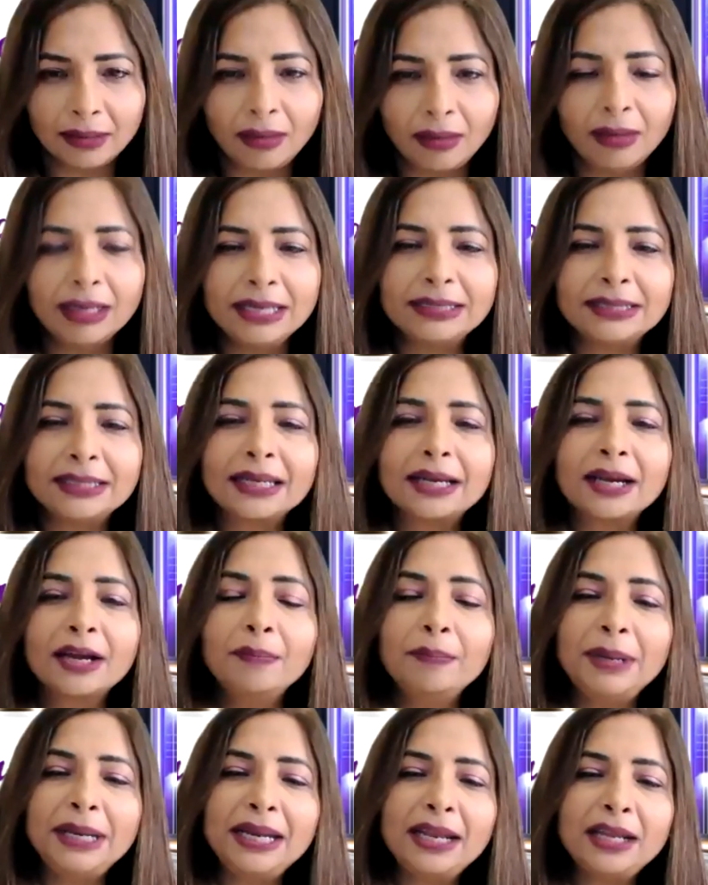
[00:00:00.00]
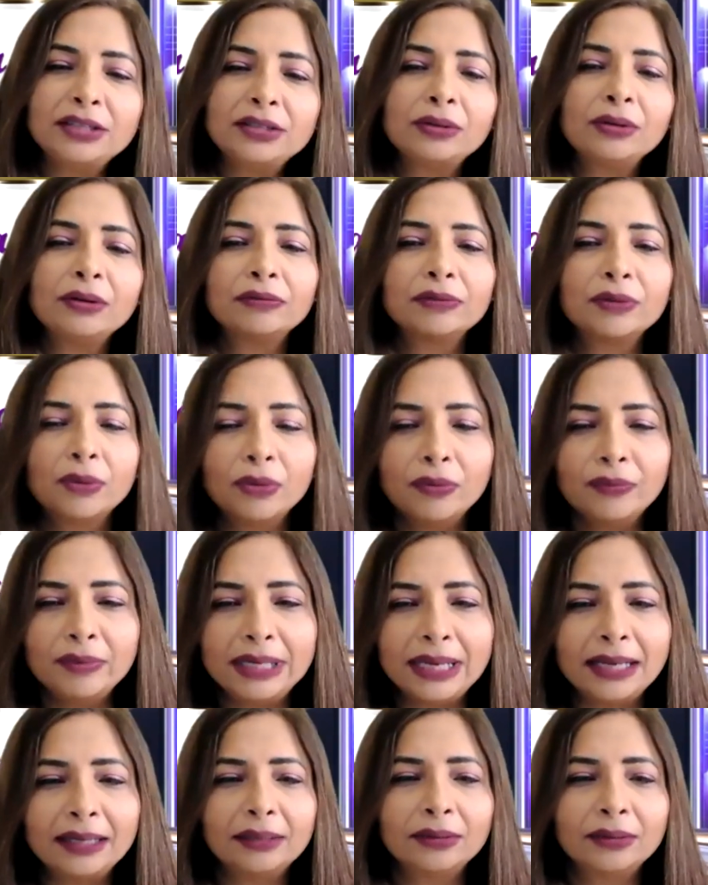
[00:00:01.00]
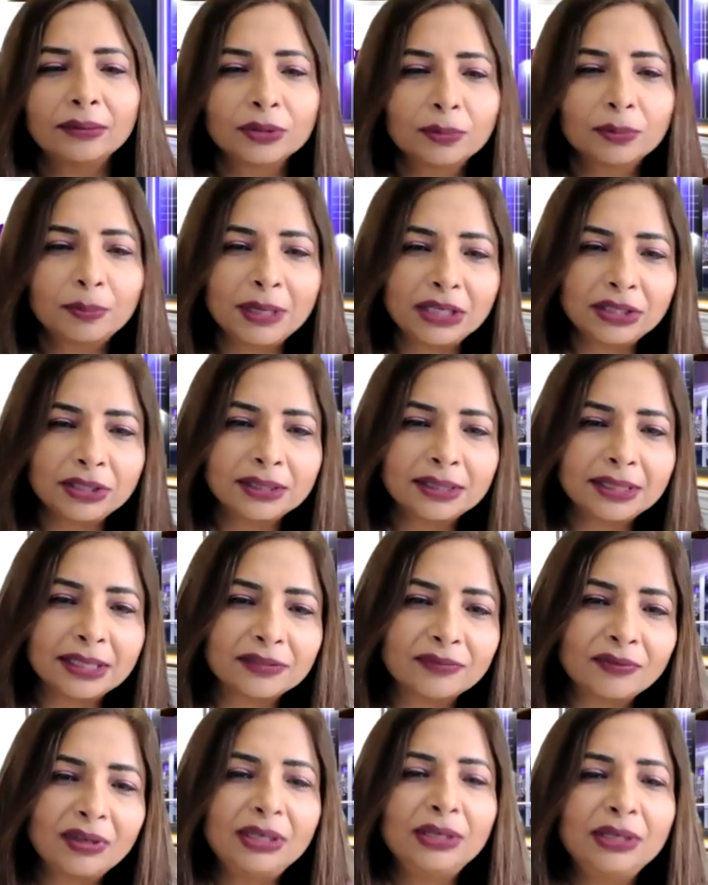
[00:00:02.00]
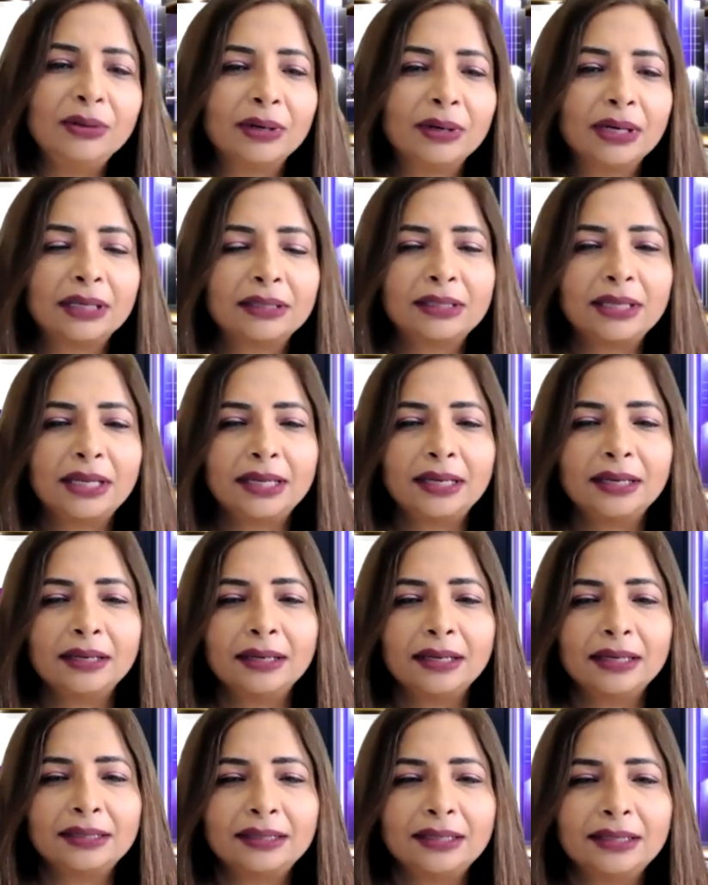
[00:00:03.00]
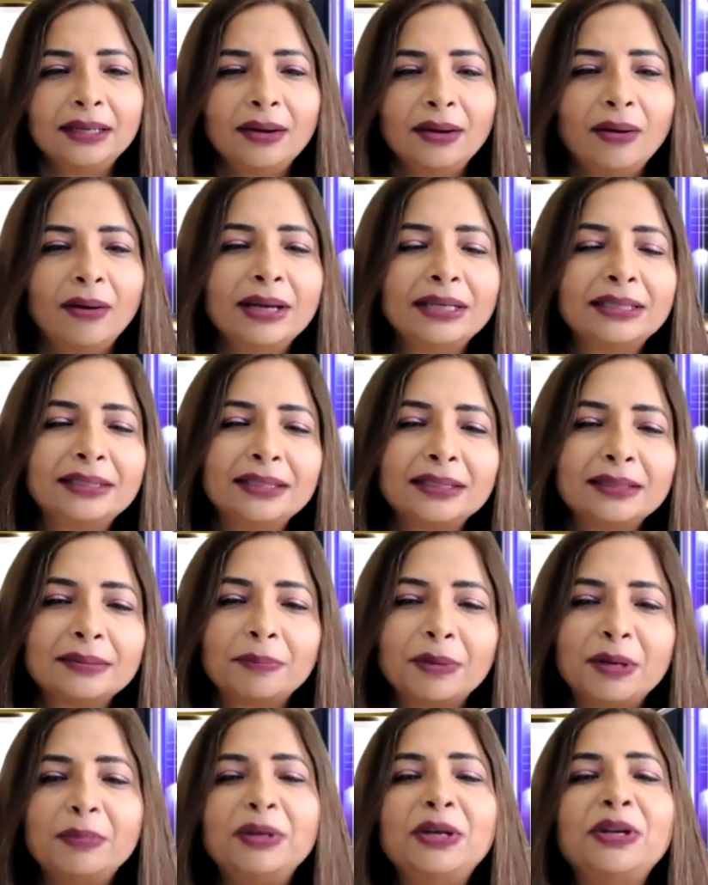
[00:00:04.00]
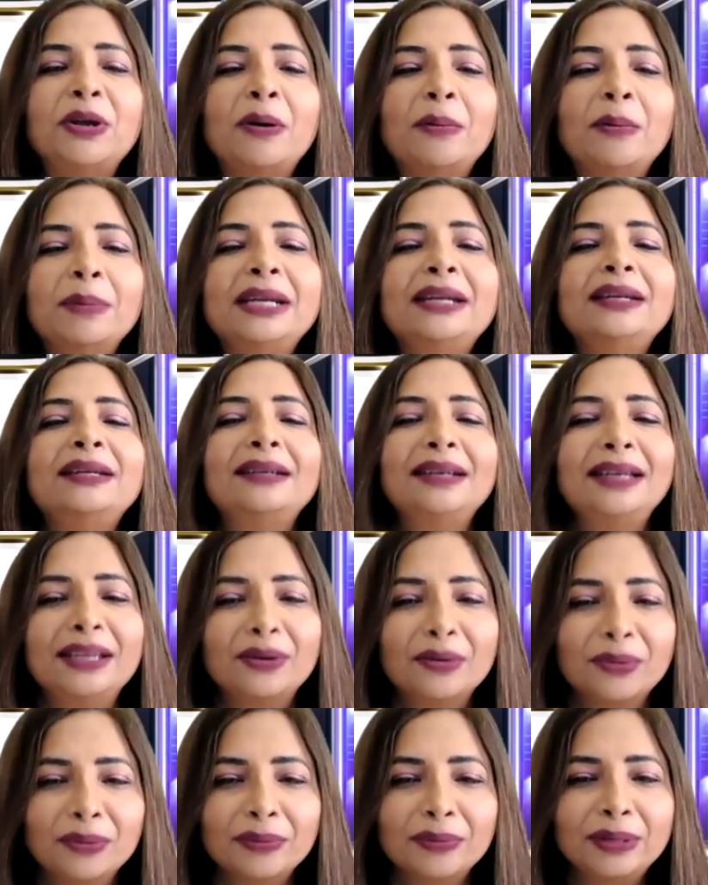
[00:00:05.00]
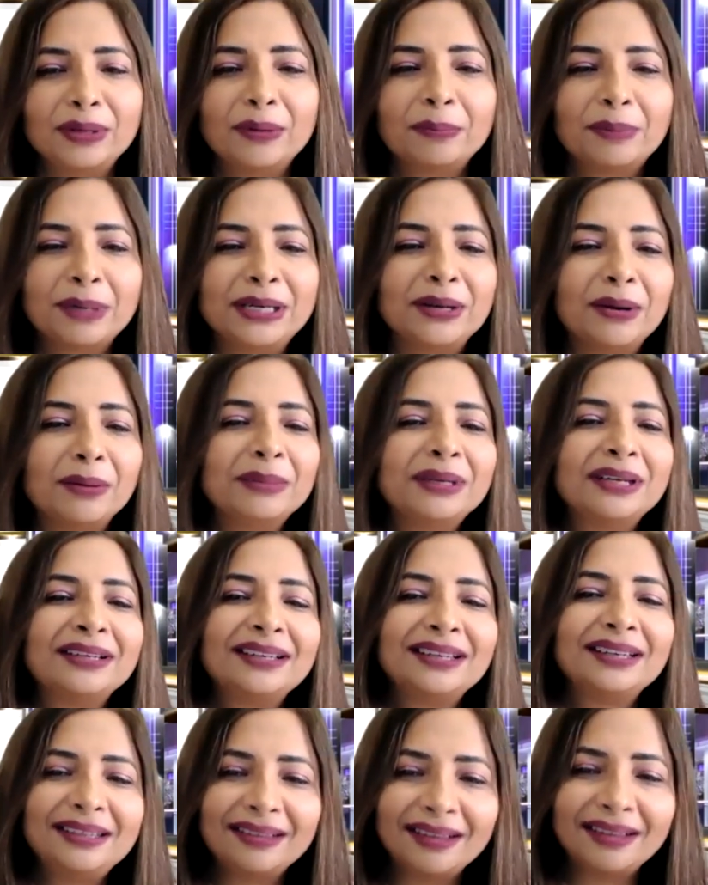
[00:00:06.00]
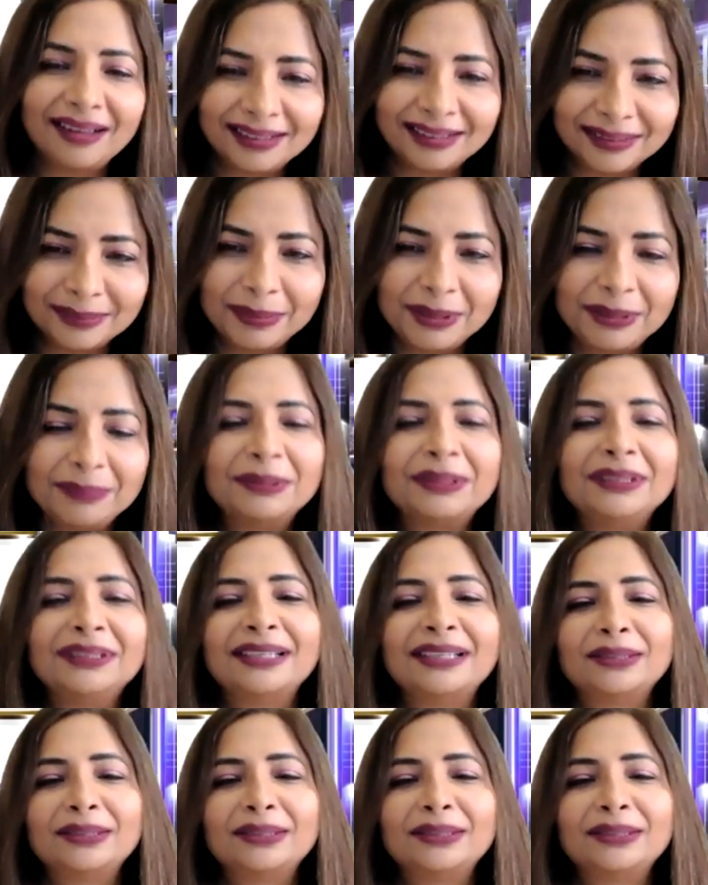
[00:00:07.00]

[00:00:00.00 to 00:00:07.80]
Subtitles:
Or is it a combination of COVID and those patients as well you're getting? Or is it predominantly COVID or predominantly other people?